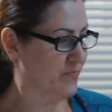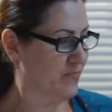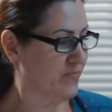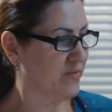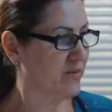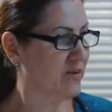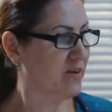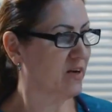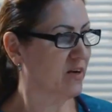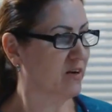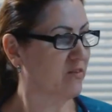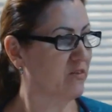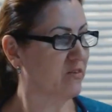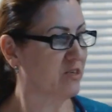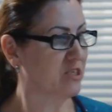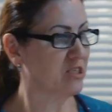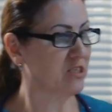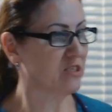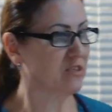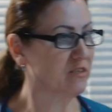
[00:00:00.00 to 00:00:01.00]
The levels
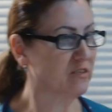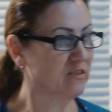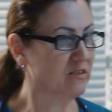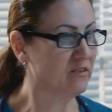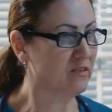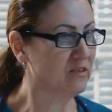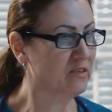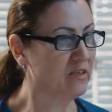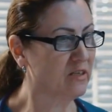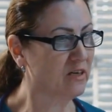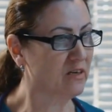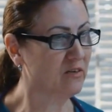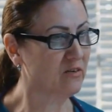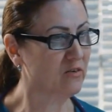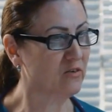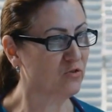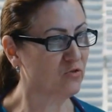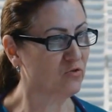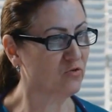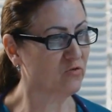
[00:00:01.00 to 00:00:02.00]
of sugar in your blood
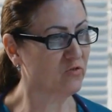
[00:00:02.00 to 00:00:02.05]
can be